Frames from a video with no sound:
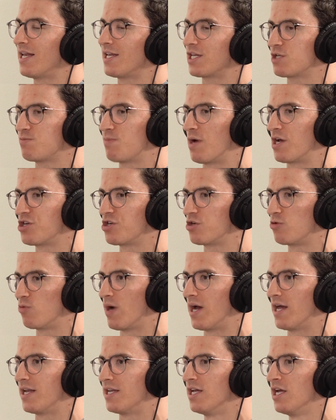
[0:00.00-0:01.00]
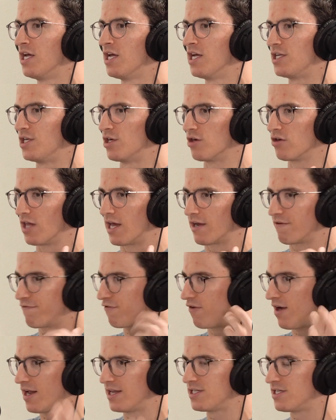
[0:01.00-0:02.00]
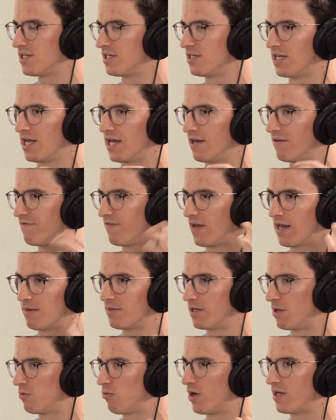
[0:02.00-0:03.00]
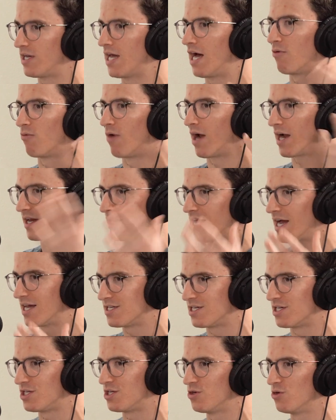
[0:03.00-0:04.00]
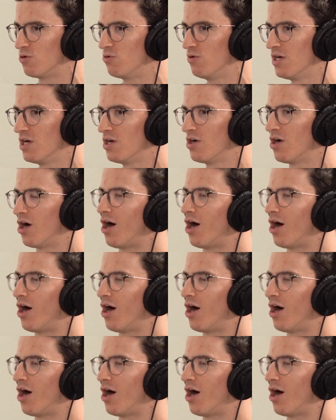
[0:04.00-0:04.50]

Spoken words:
and especially when your like friends and family and whatnot recognize it too.